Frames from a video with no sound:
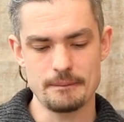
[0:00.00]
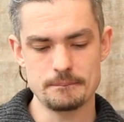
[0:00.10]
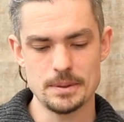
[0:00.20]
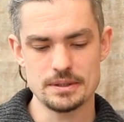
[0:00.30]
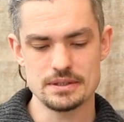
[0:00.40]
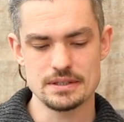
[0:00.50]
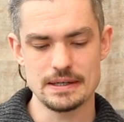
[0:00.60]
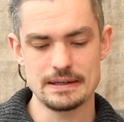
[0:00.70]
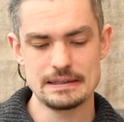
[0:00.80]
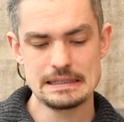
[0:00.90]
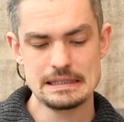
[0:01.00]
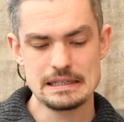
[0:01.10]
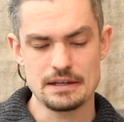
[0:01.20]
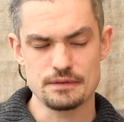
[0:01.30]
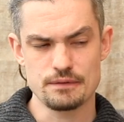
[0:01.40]
But
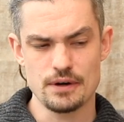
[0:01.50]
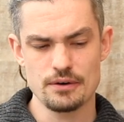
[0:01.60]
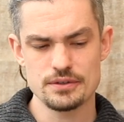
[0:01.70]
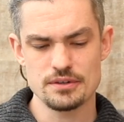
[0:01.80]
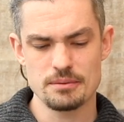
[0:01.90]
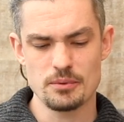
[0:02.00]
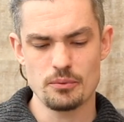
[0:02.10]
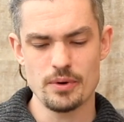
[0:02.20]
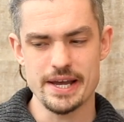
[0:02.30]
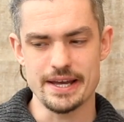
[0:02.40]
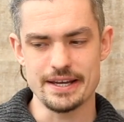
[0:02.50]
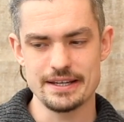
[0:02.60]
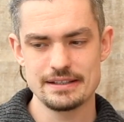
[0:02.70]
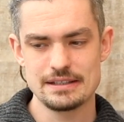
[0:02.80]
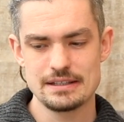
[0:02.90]
as far as I'm
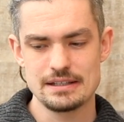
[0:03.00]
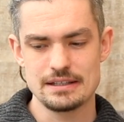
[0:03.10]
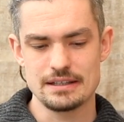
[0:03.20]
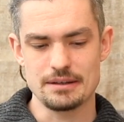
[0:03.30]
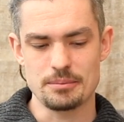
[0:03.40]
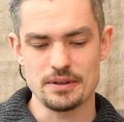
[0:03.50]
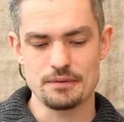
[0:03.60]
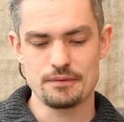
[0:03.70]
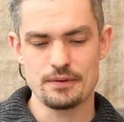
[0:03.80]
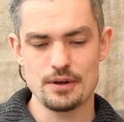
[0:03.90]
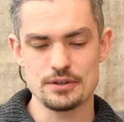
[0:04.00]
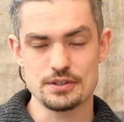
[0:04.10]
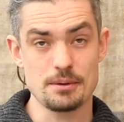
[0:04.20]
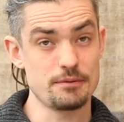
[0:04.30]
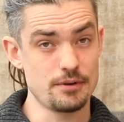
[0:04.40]
aware, it'll be the first
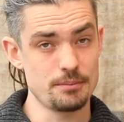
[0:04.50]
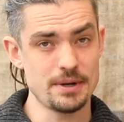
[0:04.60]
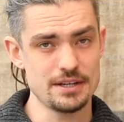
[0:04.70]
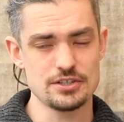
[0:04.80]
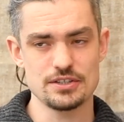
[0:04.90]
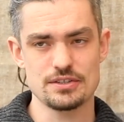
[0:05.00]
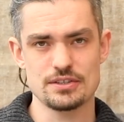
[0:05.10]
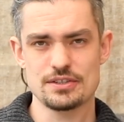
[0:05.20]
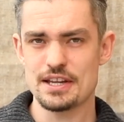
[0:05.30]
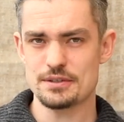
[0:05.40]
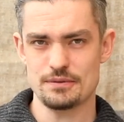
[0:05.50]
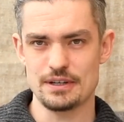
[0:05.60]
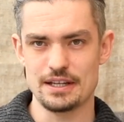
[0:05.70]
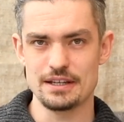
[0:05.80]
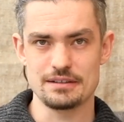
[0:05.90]
time, if I manage it
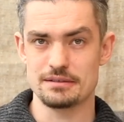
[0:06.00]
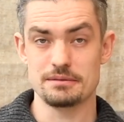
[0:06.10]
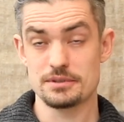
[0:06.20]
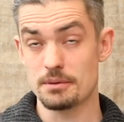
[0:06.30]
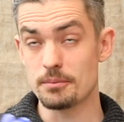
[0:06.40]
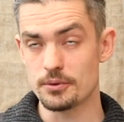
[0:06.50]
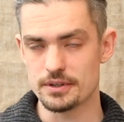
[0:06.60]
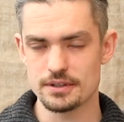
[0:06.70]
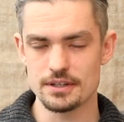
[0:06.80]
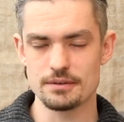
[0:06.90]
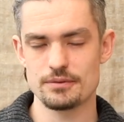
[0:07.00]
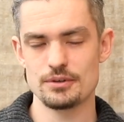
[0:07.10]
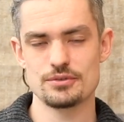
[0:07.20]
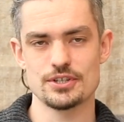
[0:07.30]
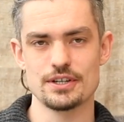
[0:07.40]
successfully at some point in the near
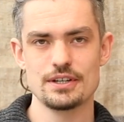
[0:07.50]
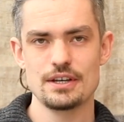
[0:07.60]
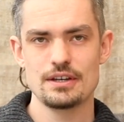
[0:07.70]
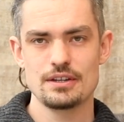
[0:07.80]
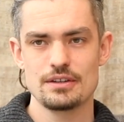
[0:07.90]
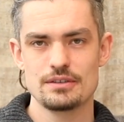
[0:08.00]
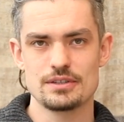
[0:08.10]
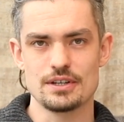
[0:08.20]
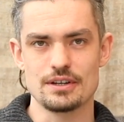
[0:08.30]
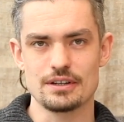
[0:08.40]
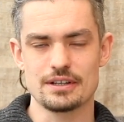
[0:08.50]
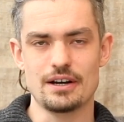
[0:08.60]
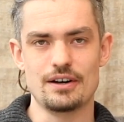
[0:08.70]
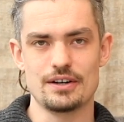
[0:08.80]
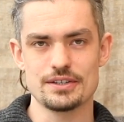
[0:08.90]
future, to
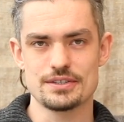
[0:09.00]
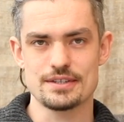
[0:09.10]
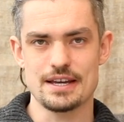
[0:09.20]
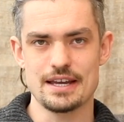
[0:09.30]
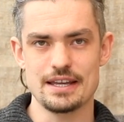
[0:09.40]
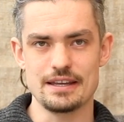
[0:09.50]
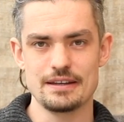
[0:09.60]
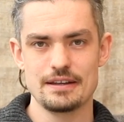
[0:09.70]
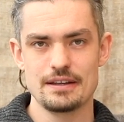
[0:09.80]
cast a